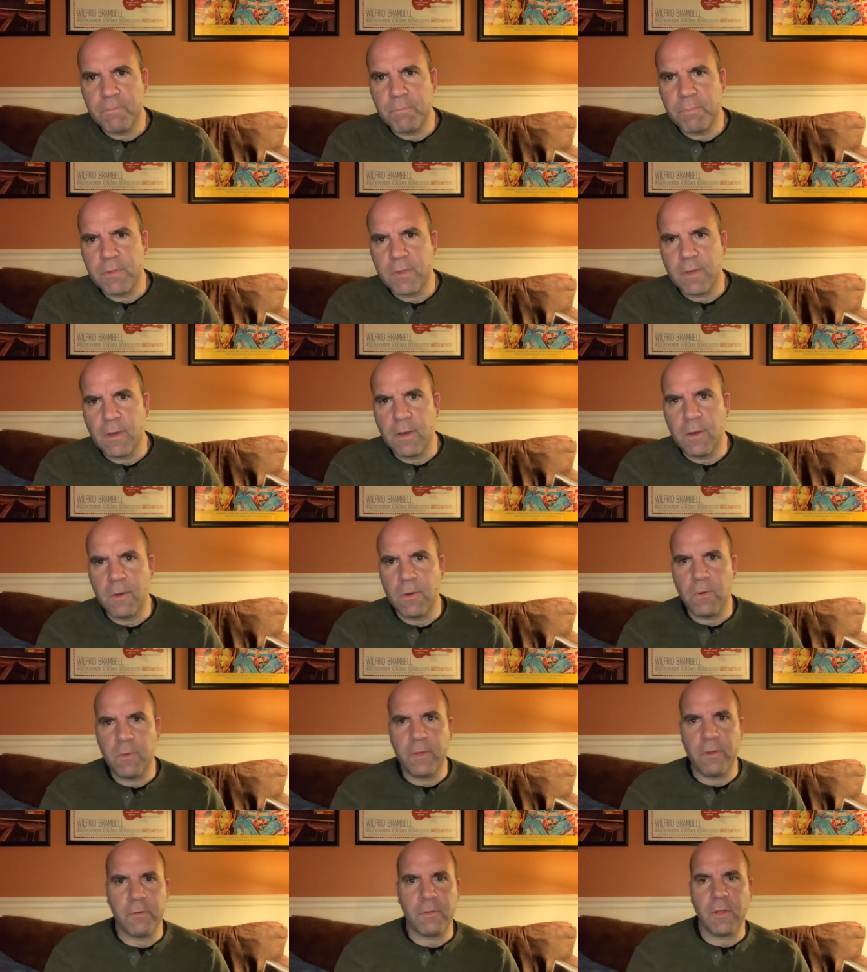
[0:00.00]
So
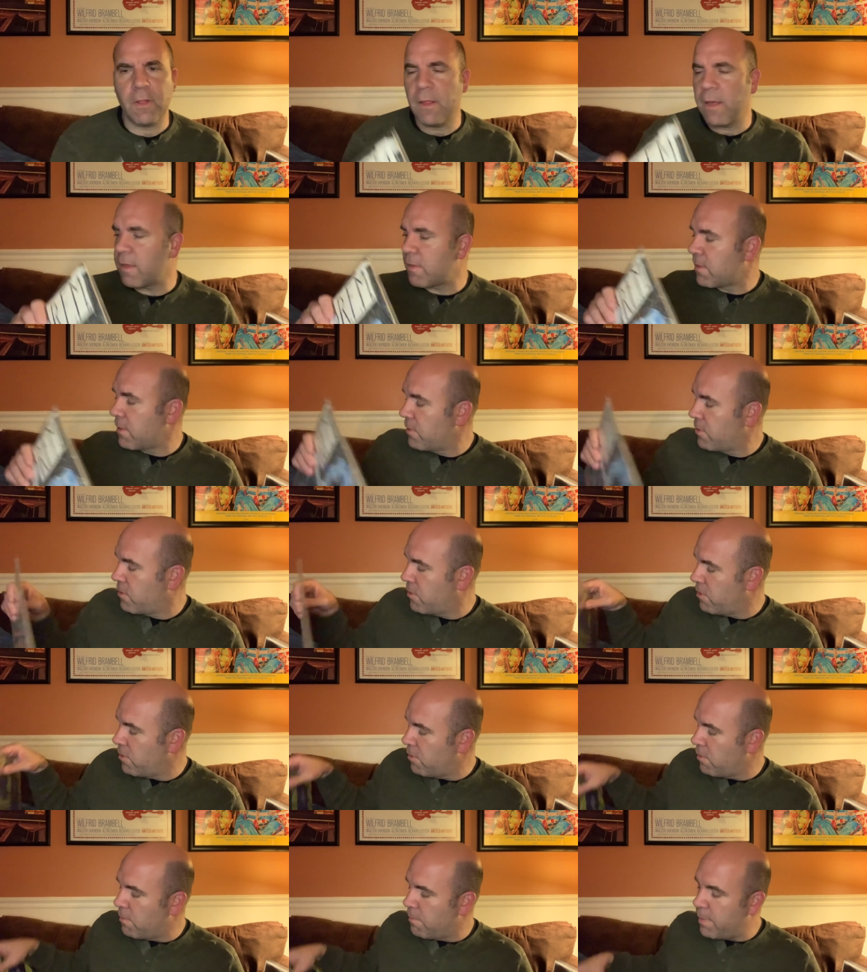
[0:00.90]
there's a lesson
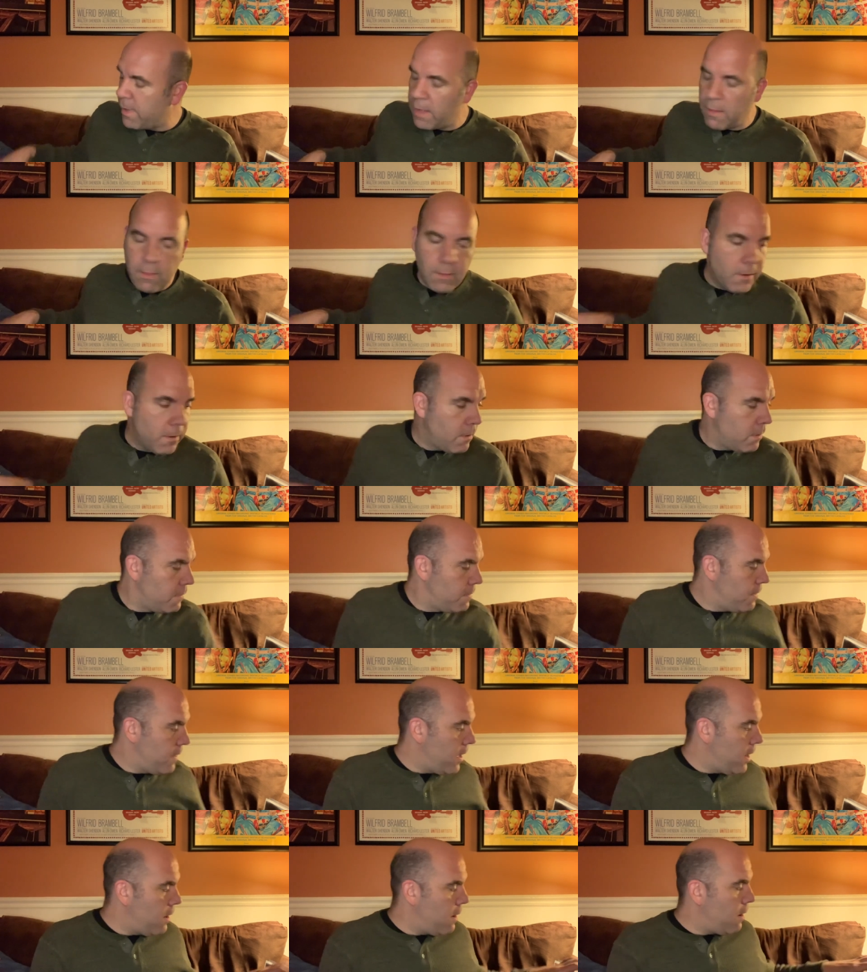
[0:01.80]
to be learned
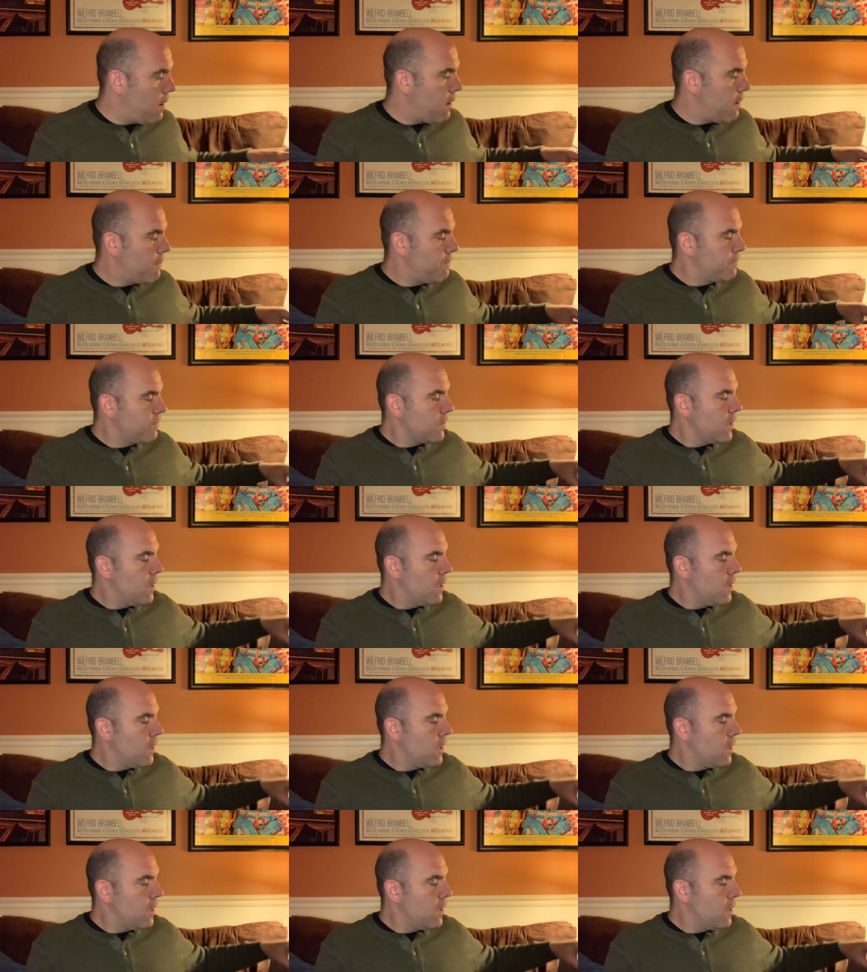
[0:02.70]
there.